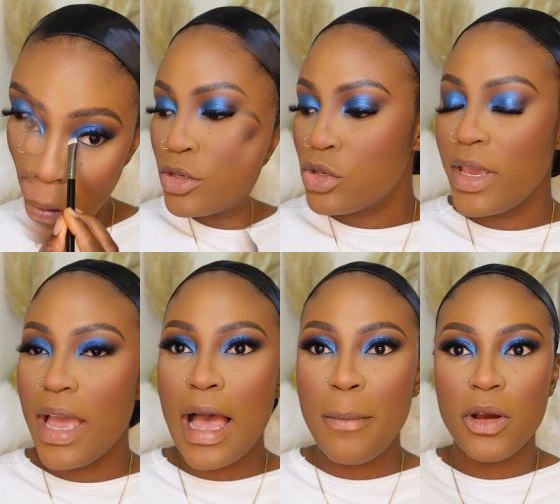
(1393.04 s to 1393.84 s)
So
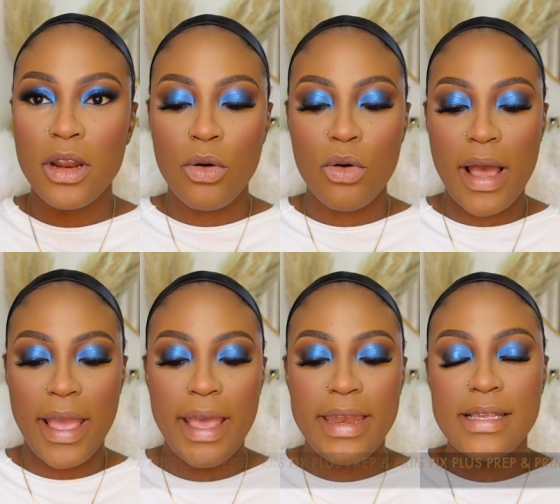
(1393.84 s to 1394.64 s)
yeah, I'm gonna go
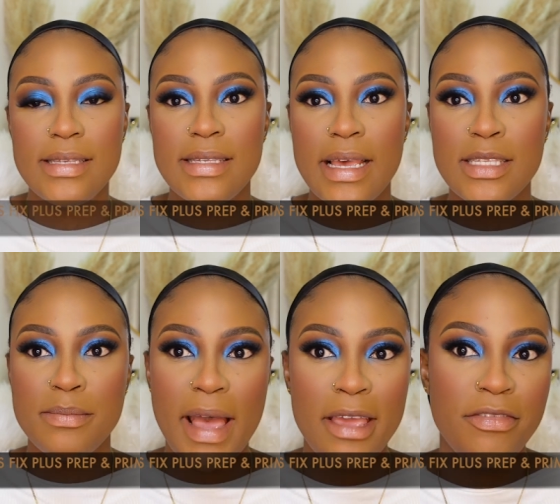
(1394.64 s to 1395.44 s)
ahead and set my